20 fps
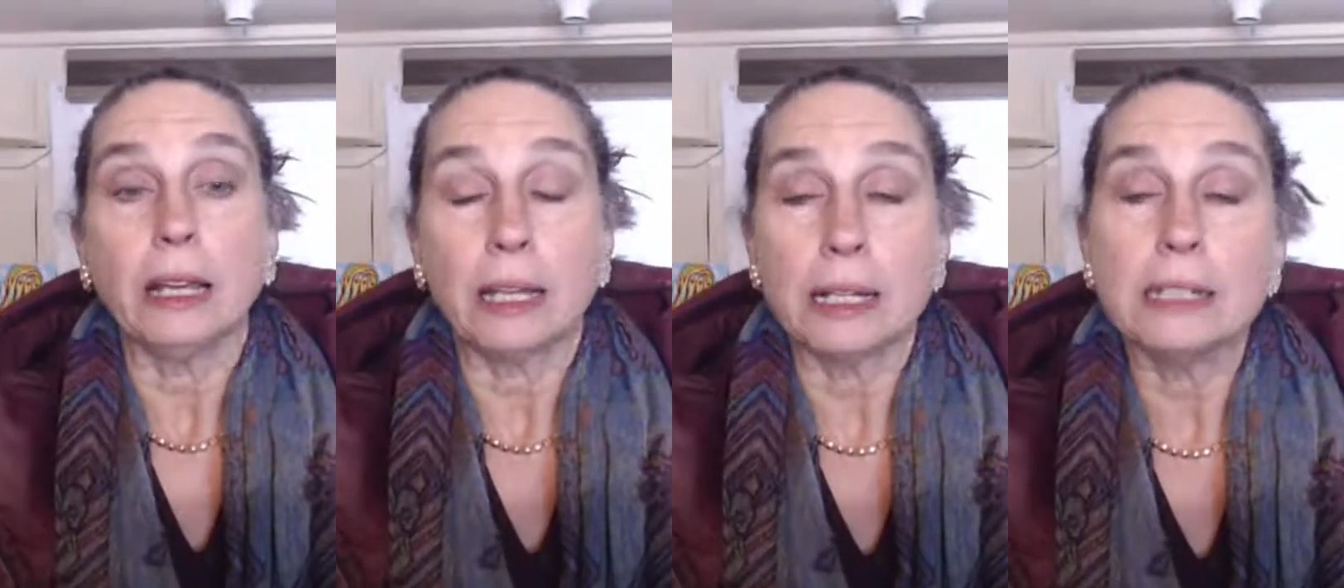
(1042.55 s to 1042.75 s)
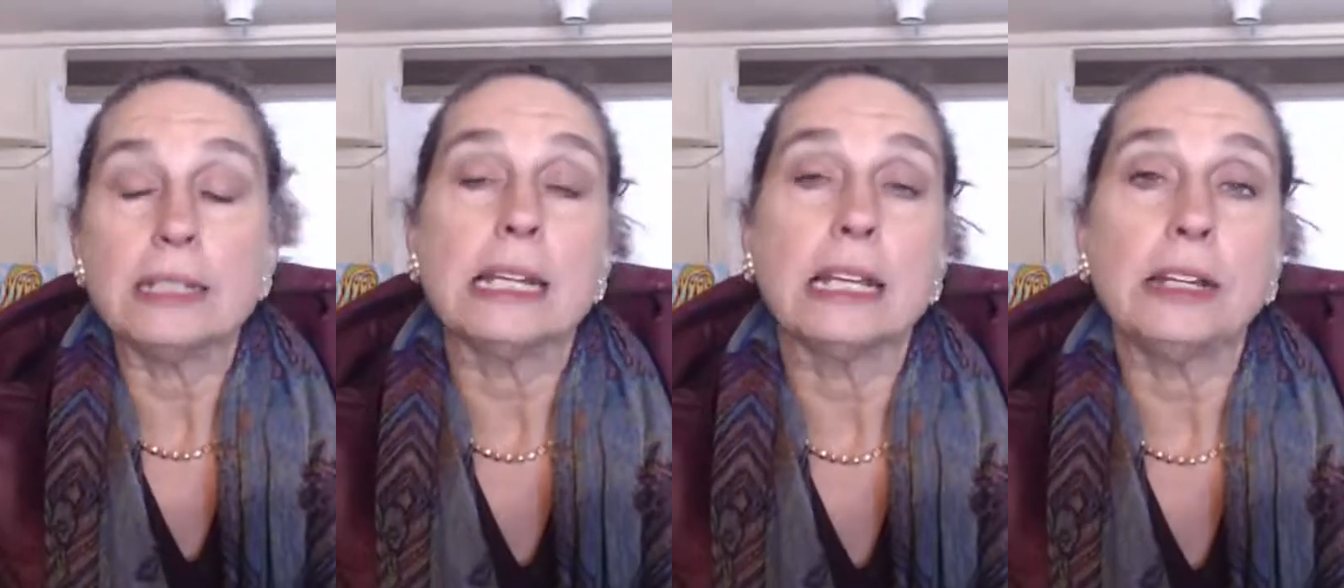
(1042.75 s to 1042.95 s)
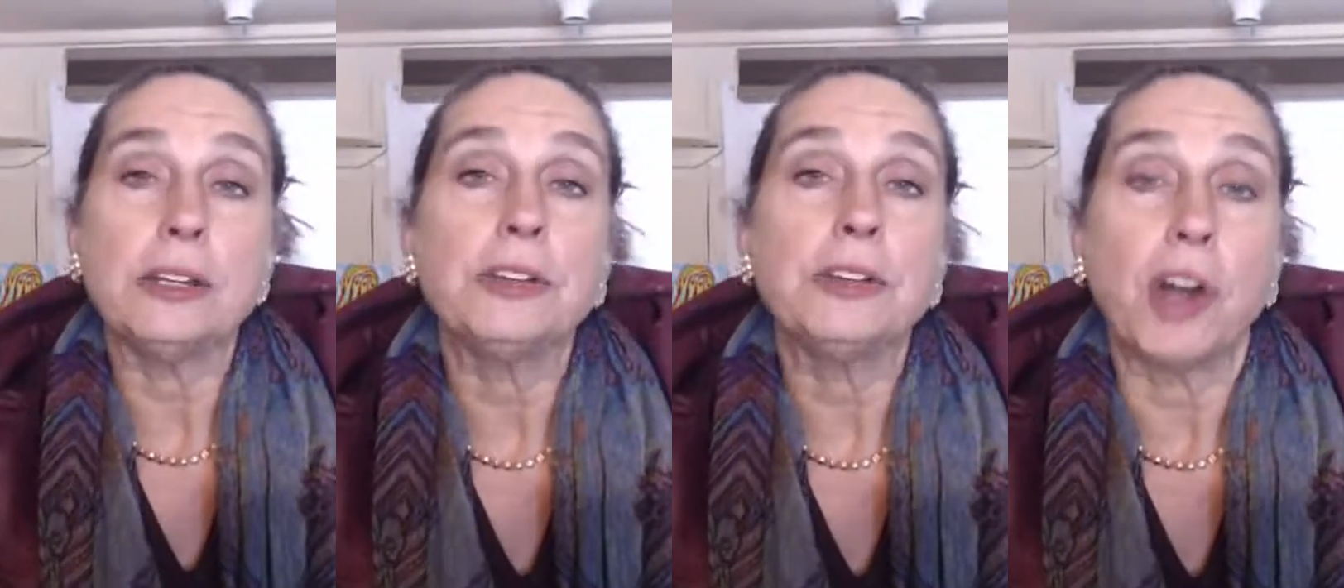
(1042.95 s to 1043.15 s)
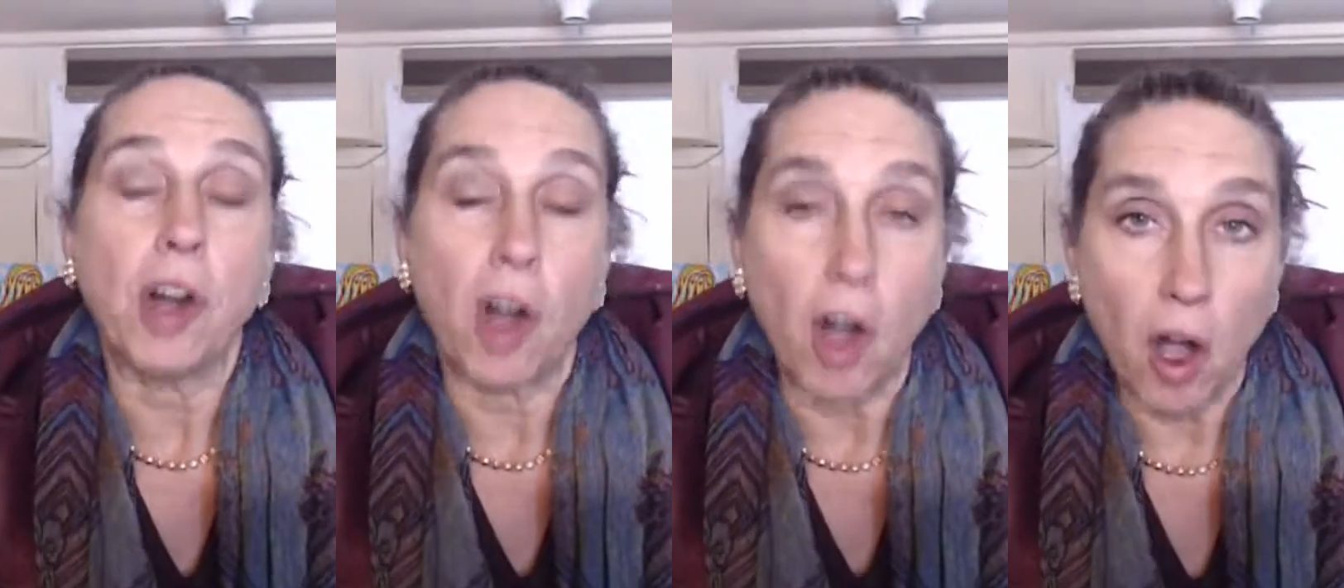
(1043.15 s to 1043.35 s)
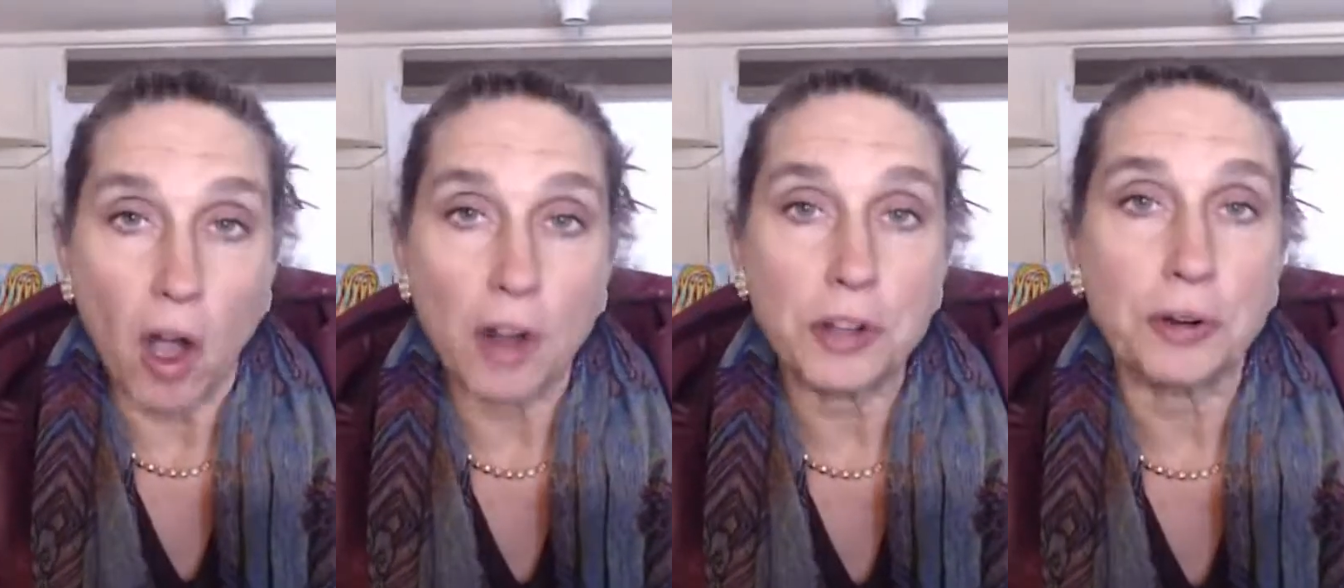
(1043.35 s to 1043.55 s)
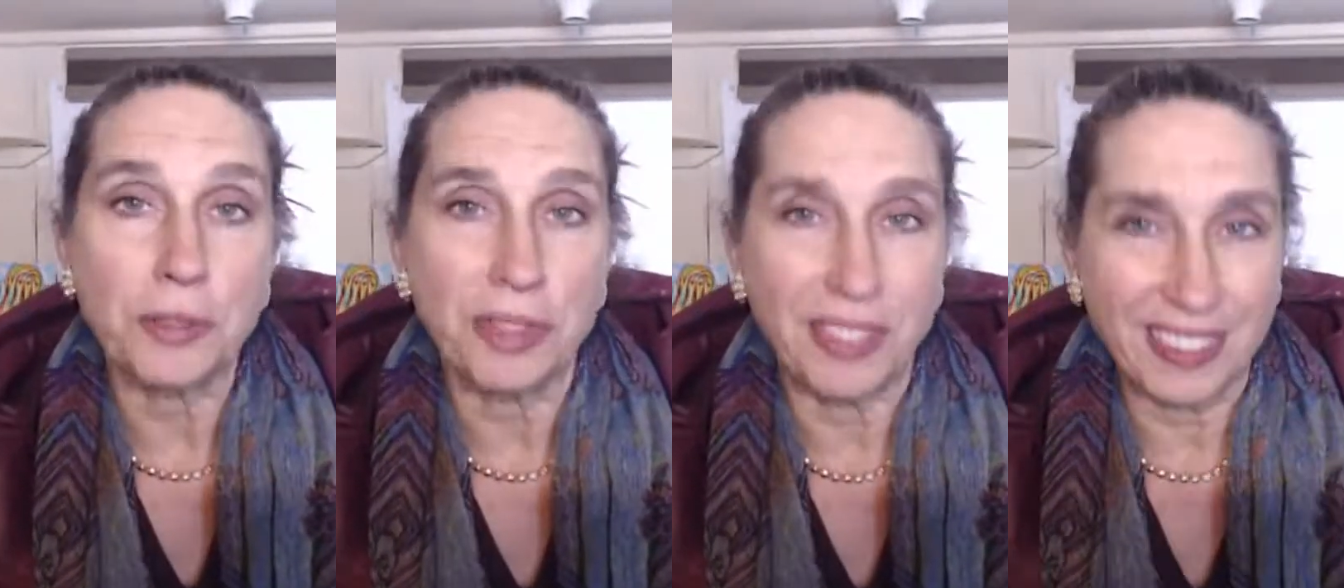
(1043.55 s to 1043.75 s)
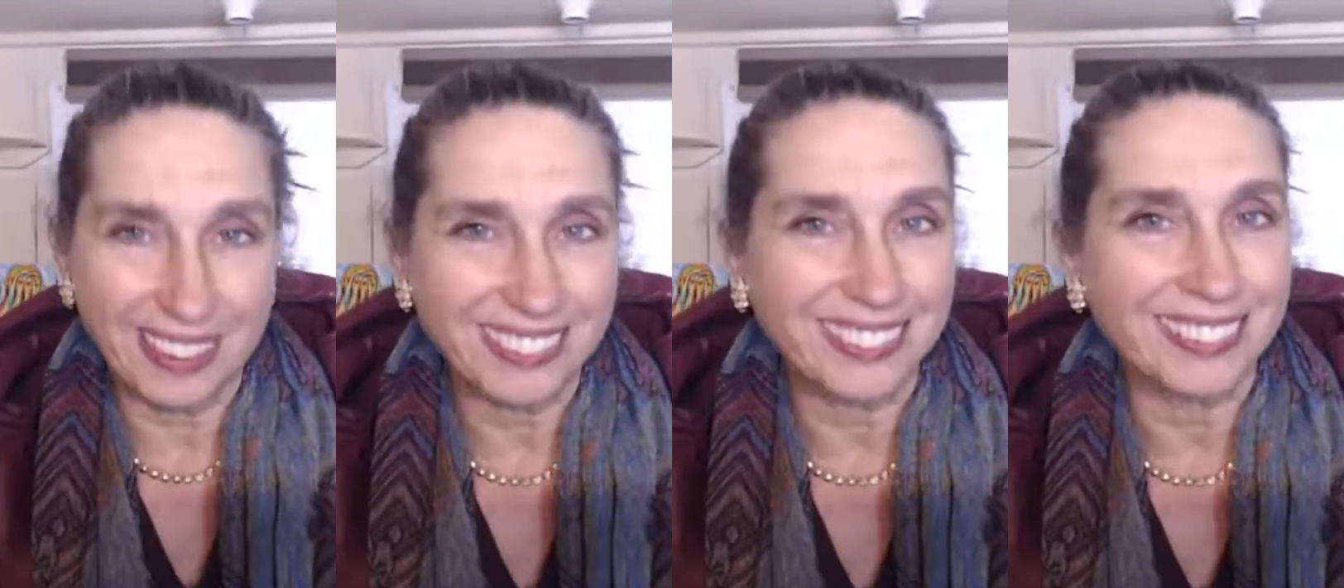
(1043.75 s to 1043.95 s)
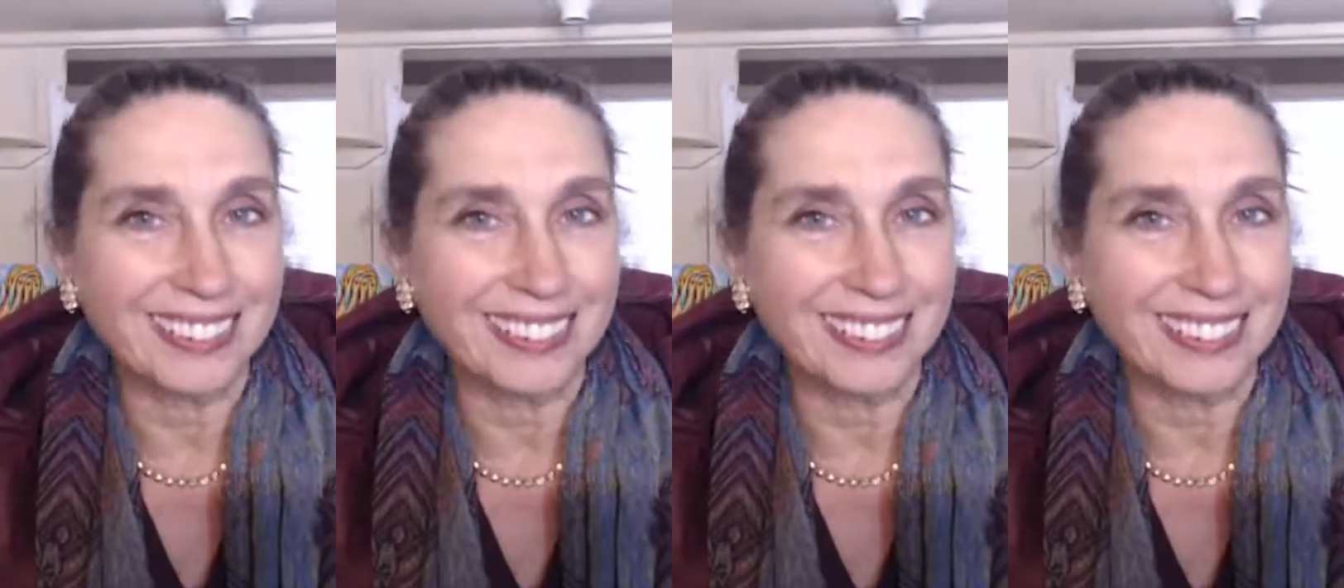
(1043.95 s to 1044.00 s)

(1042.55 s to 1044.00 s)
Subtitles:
continue to honor this